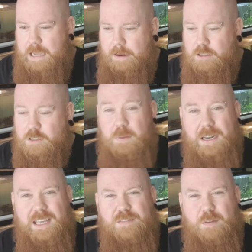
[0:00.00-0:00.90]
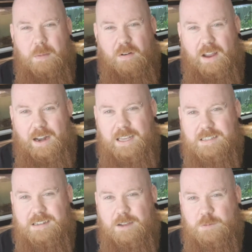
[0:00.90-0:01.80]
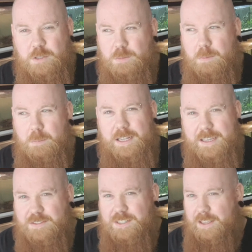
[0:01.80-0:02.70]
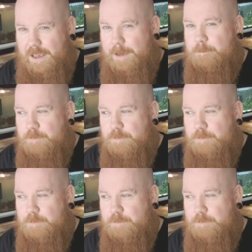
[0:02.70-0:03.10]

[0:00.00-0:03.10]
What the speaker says: and just believe in me, really. It's nice when someone believes in you.